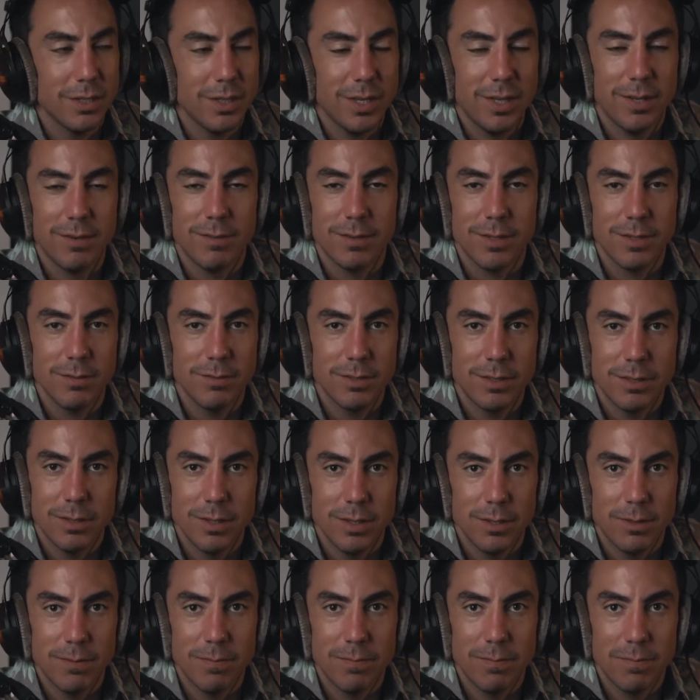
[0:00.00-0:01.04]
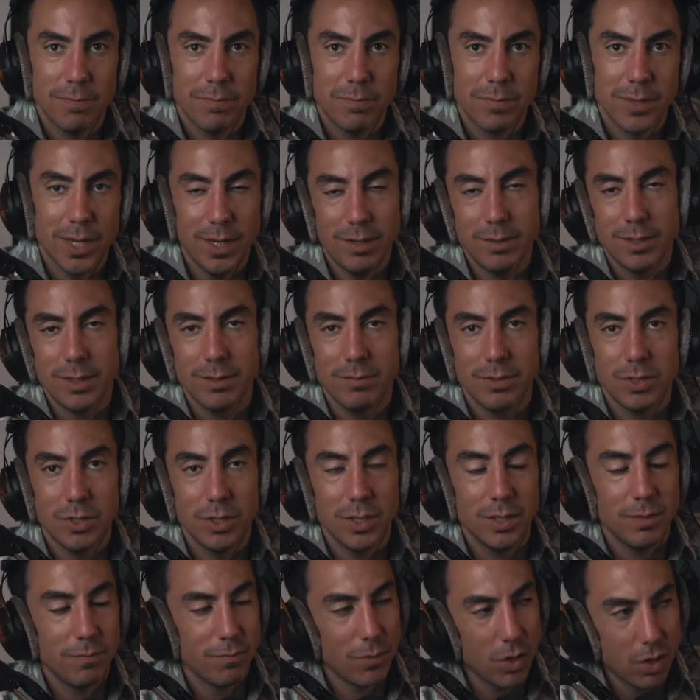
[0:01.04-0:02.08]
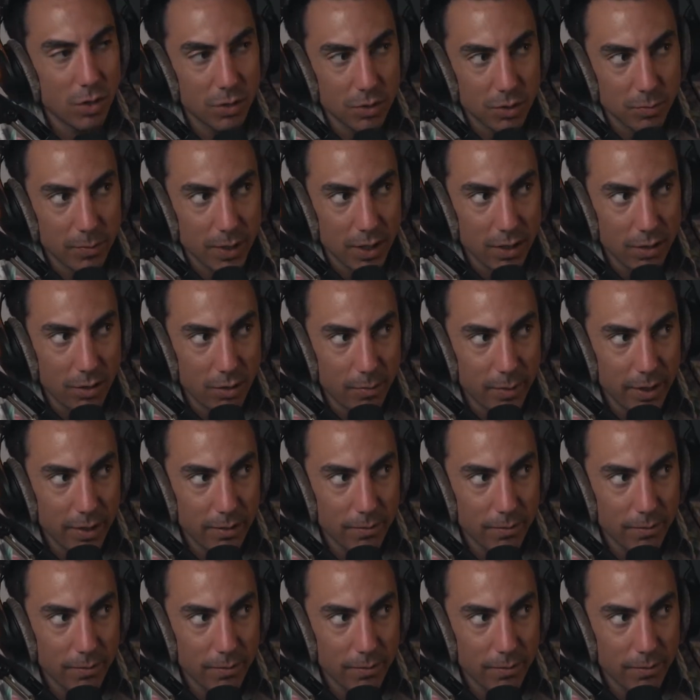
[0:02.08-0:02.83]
I don't give a shit. Hurts me a little bit.